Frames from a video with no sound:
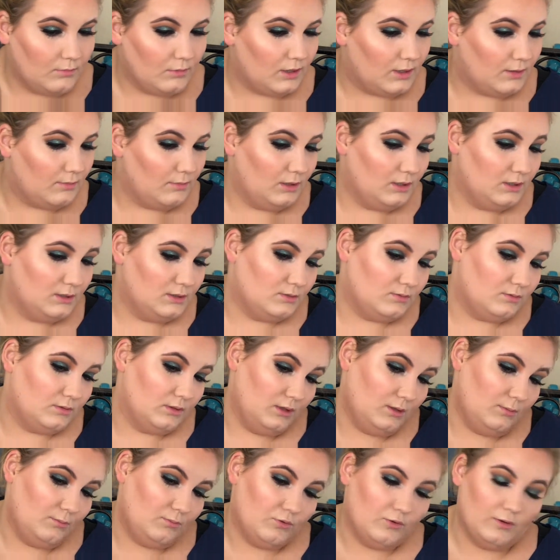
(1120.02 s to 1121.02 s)
I mean, it's
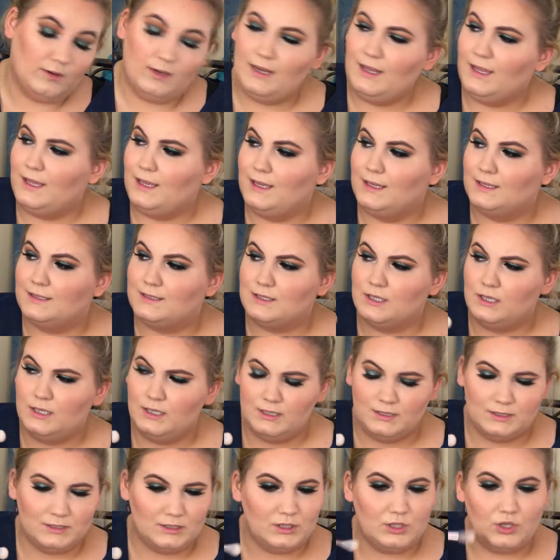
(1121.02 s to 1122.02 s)
really pretty. It's
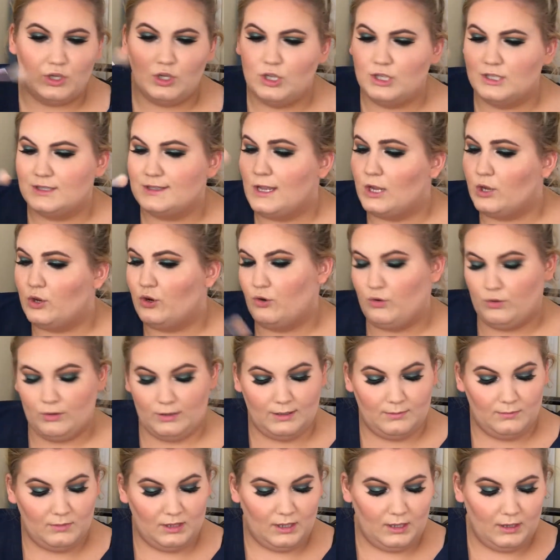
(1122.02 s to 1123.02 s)
not
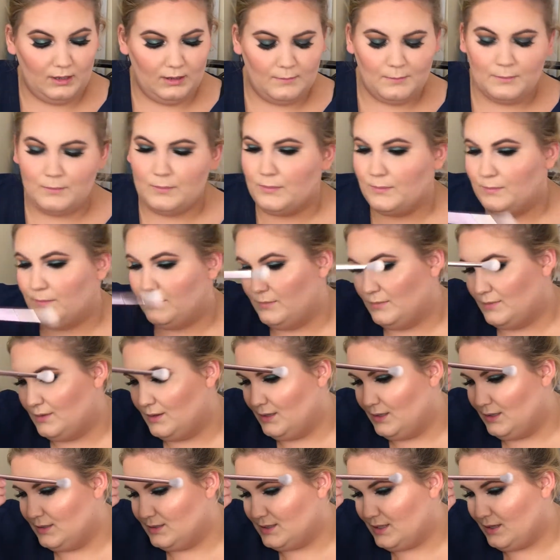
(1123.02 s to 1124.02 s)
creamy.
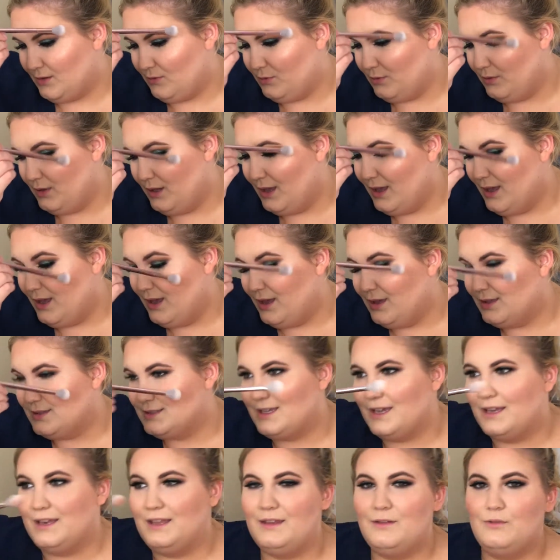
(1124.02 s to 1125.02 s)
It's kind
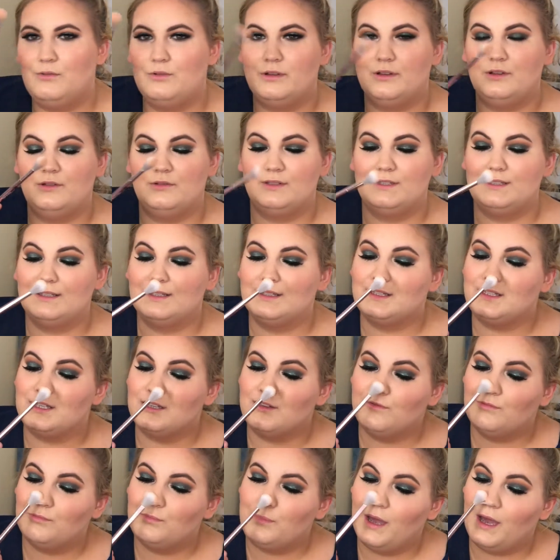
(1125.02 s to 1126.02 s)
of like one of those
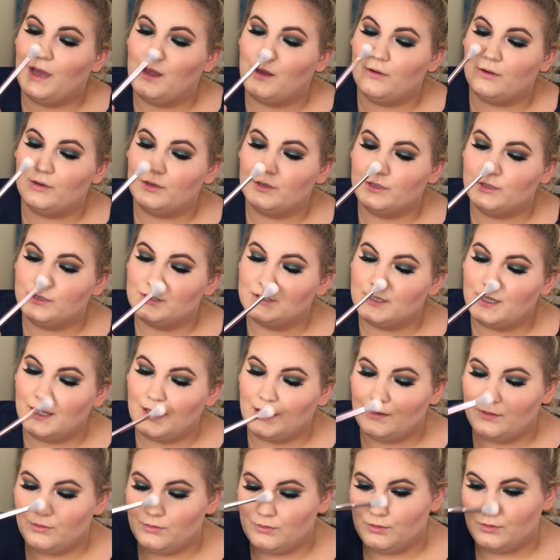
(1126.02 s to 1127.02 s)
stiff powders.
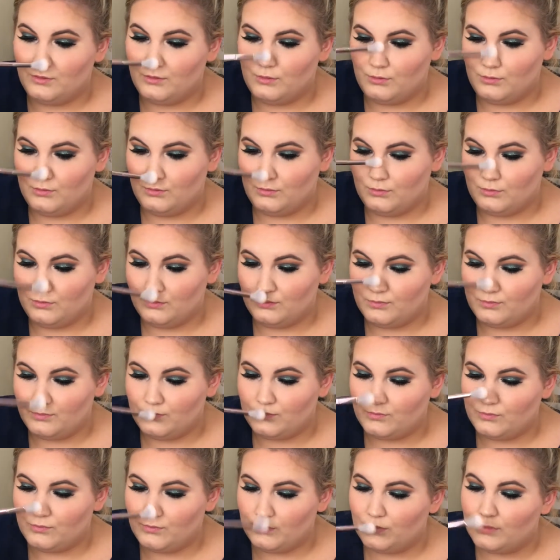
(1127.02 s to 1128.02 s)
I don't know
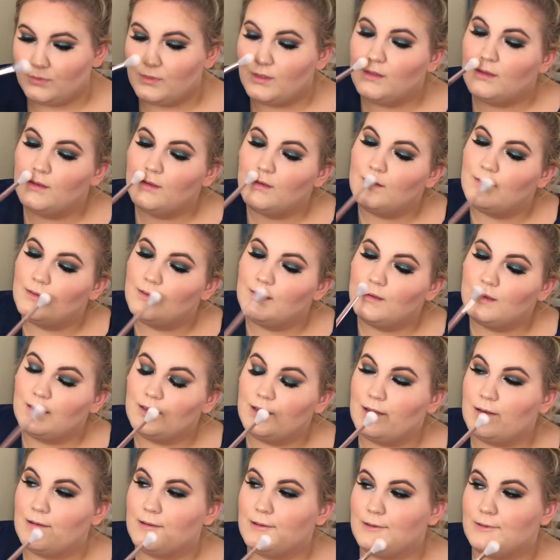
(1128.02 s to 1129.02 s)

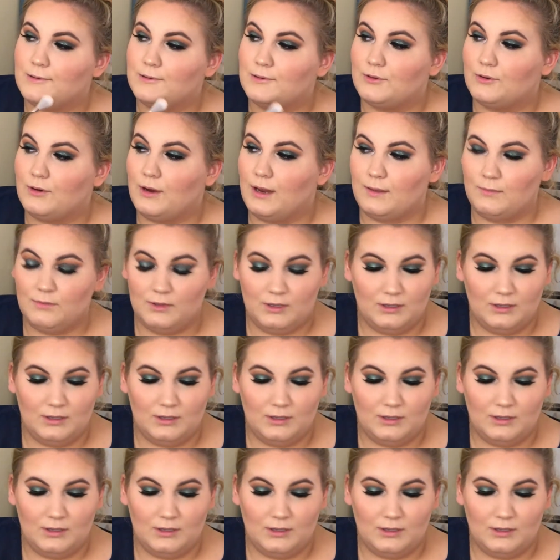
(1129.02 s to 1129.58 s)
how to describe